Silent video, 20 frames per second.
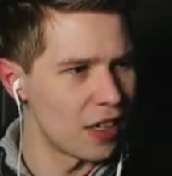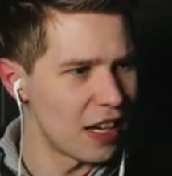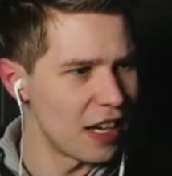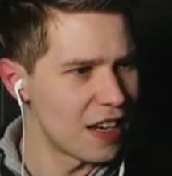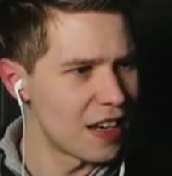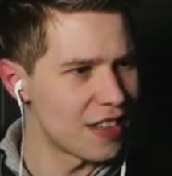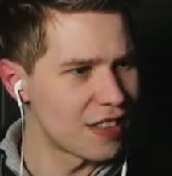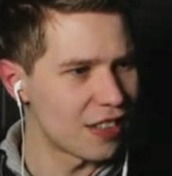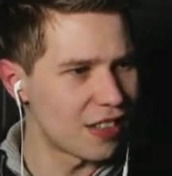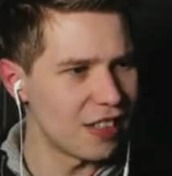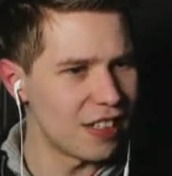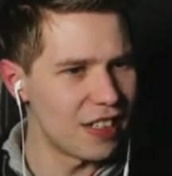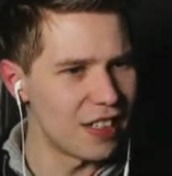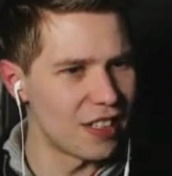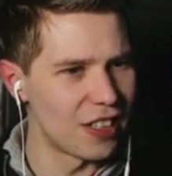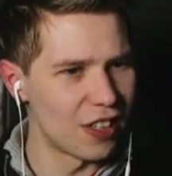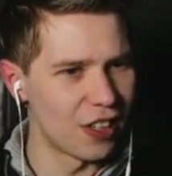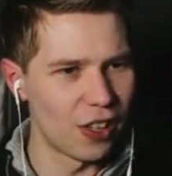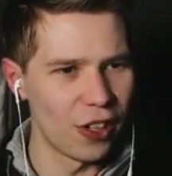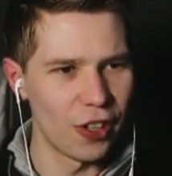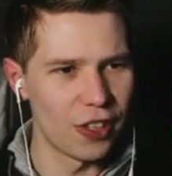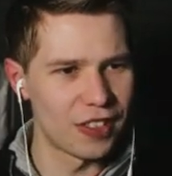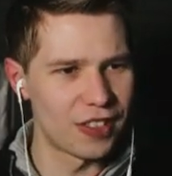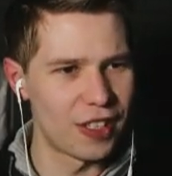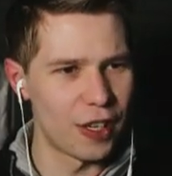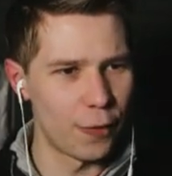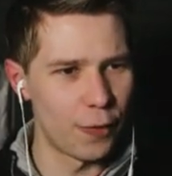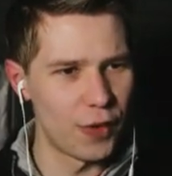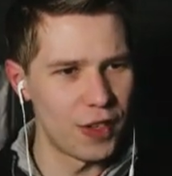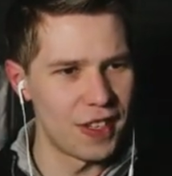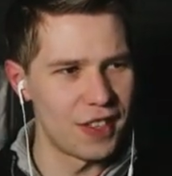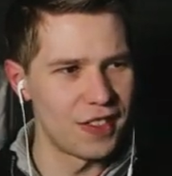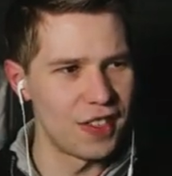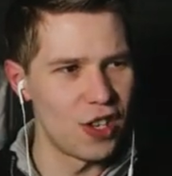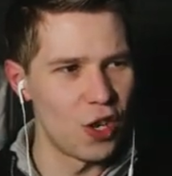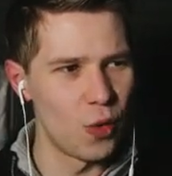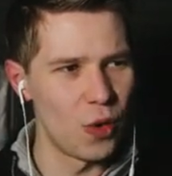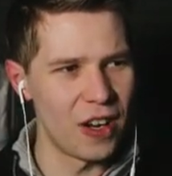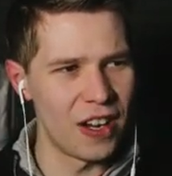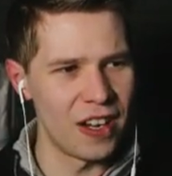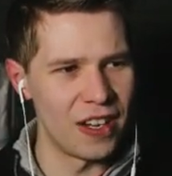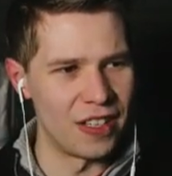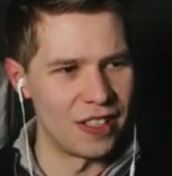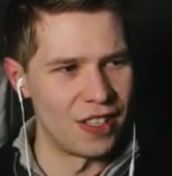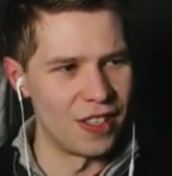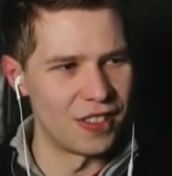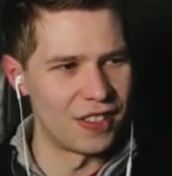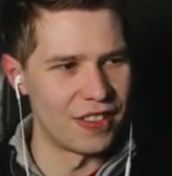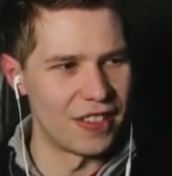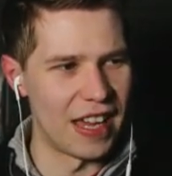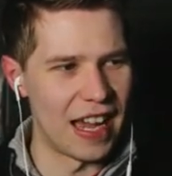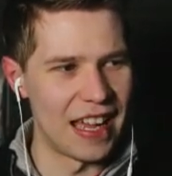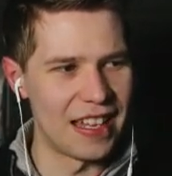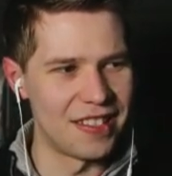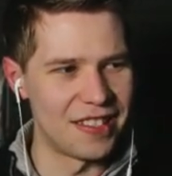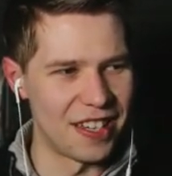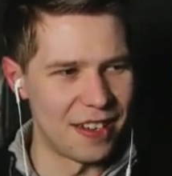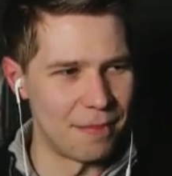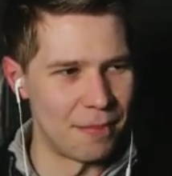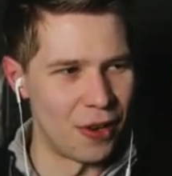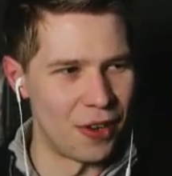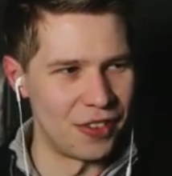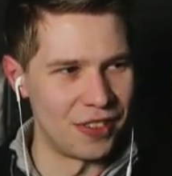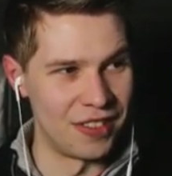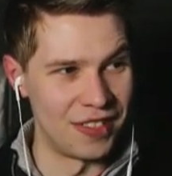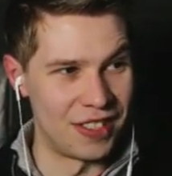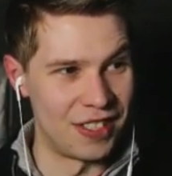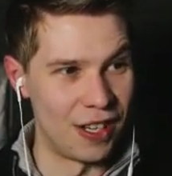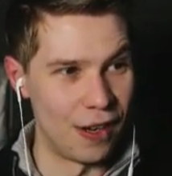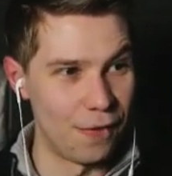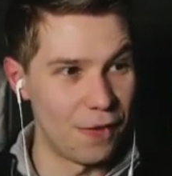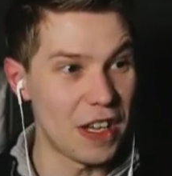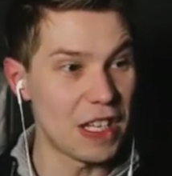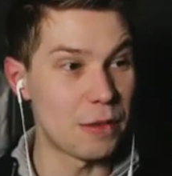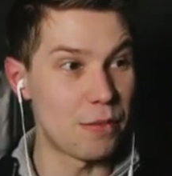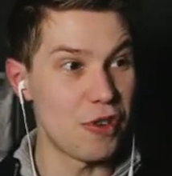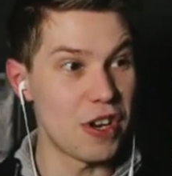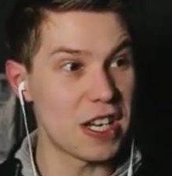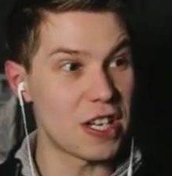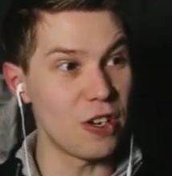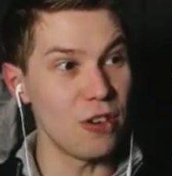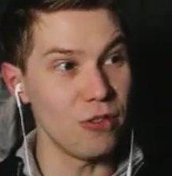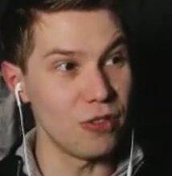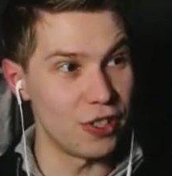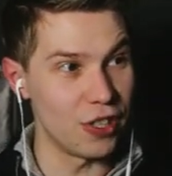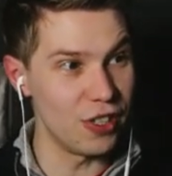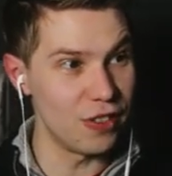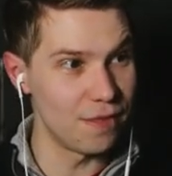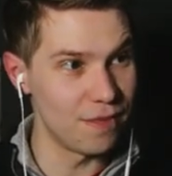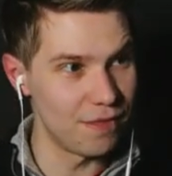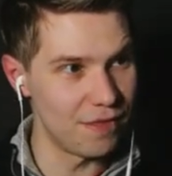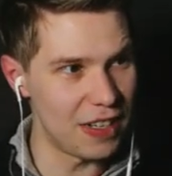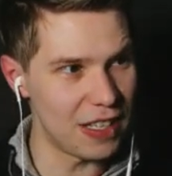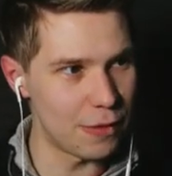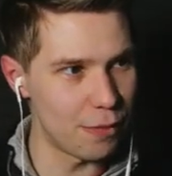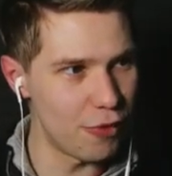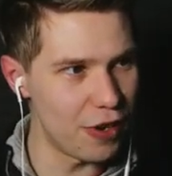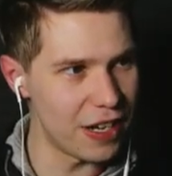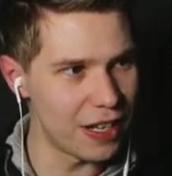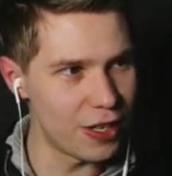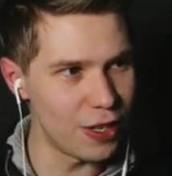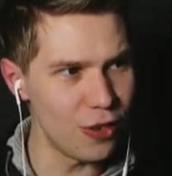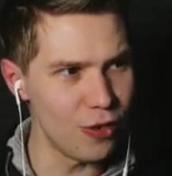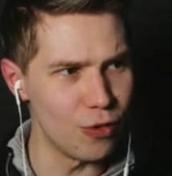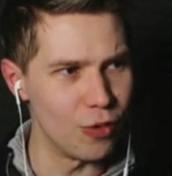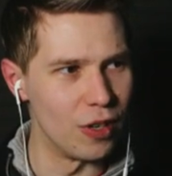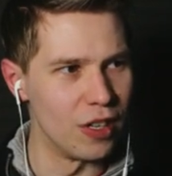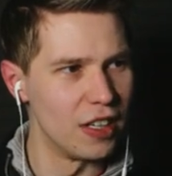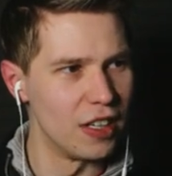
And he's clearly done a lot of stuff with his UI using the heads-up mod and stuff. That's pretty cool, dude. That's pretty cool.